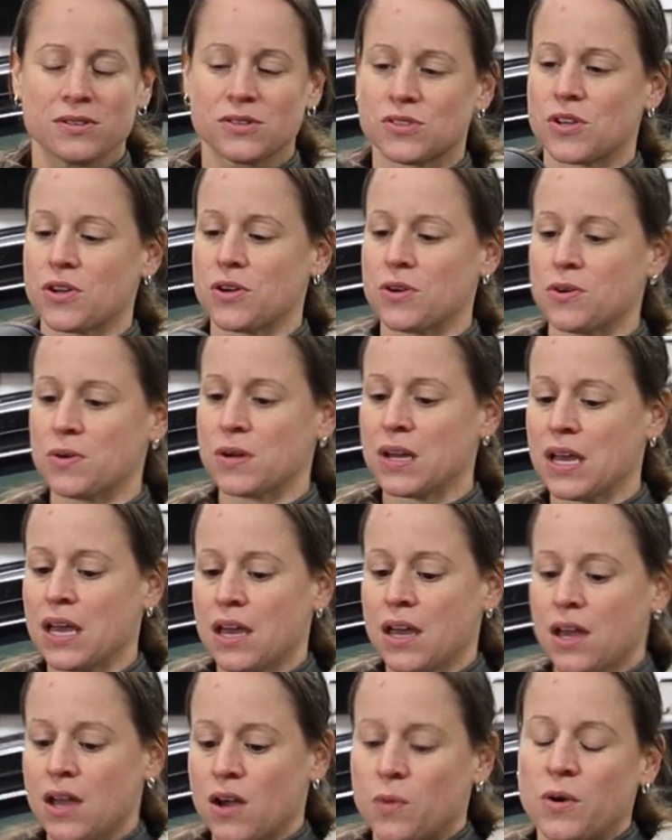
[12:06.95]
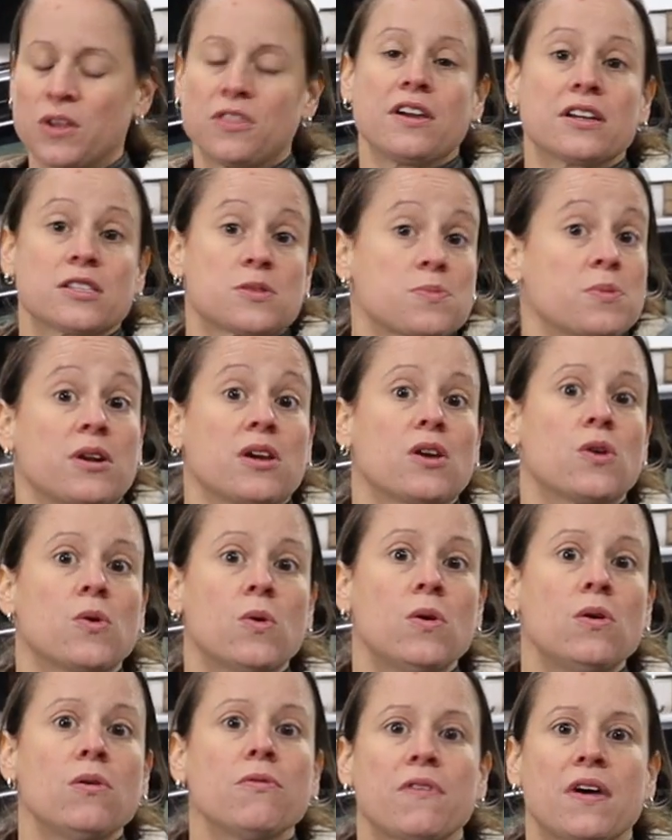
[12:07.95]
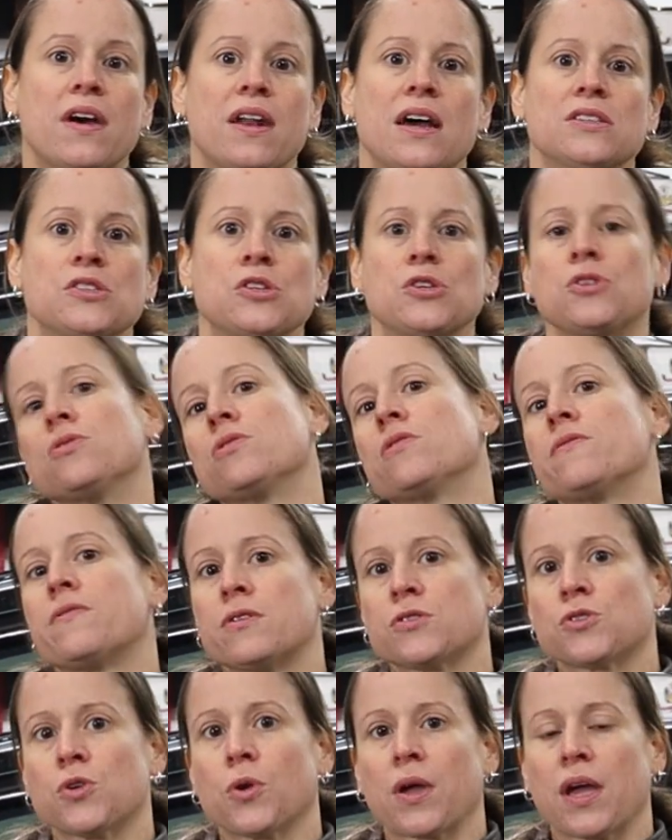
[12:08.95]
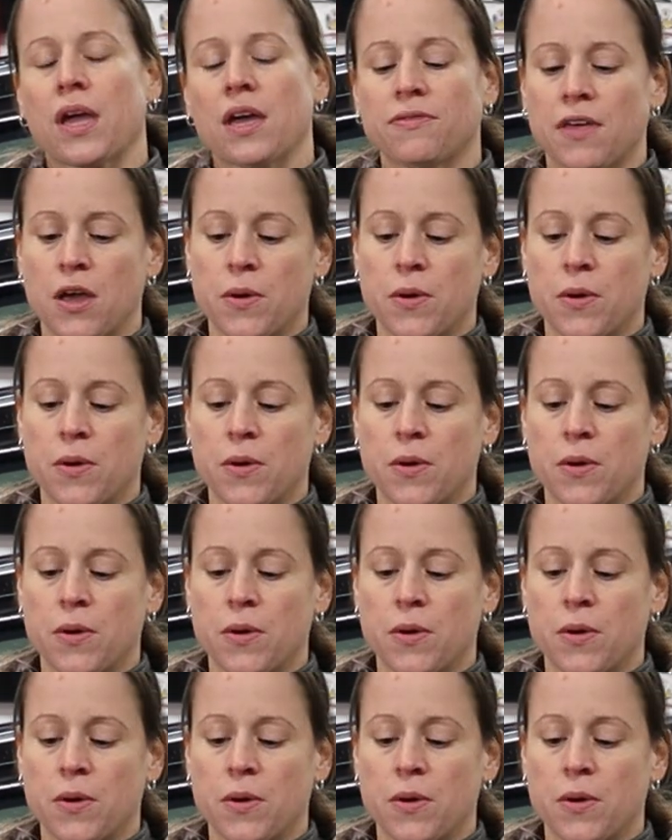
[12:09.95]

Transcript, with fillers: So we think it's pretty cool that as a universal kit,